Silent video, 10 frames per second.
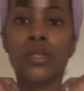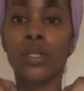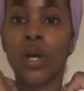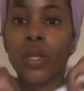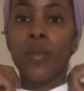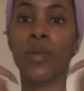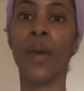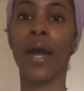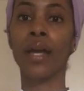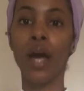So let me
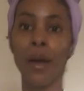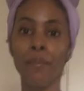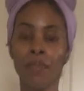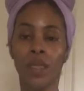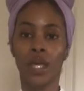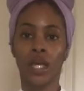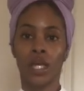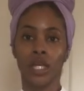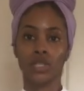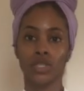back up
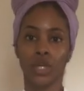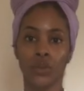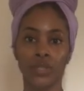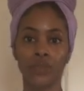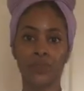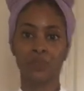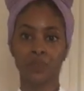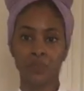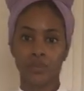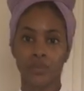and show you.
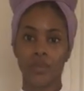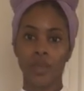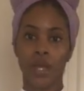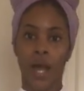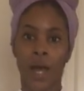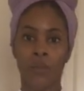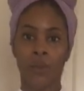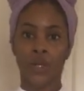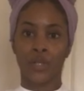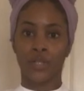I
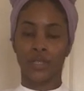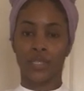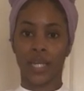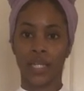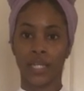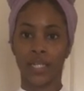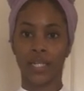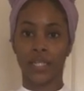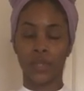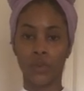want her to take it
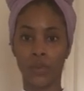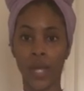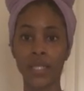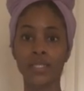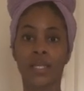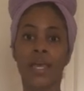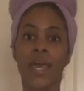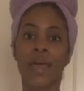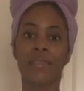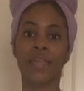in in the waist,
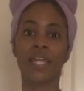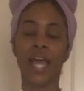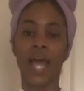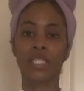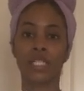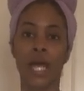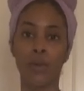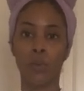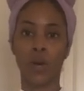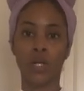and then actually
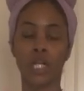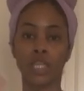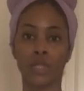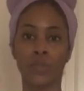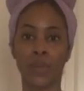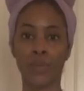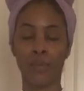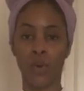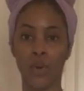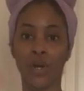I want a little bit
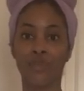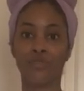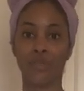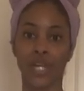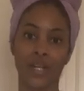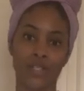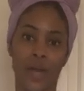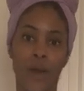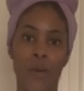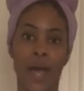more flare. So
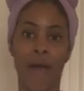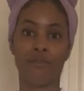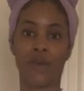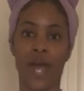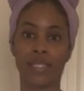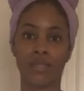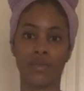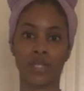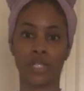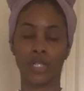I will have her add
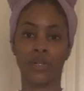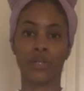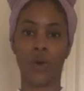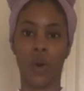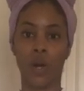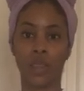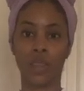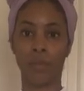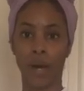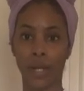some material on
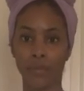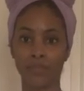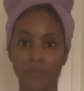the bottom.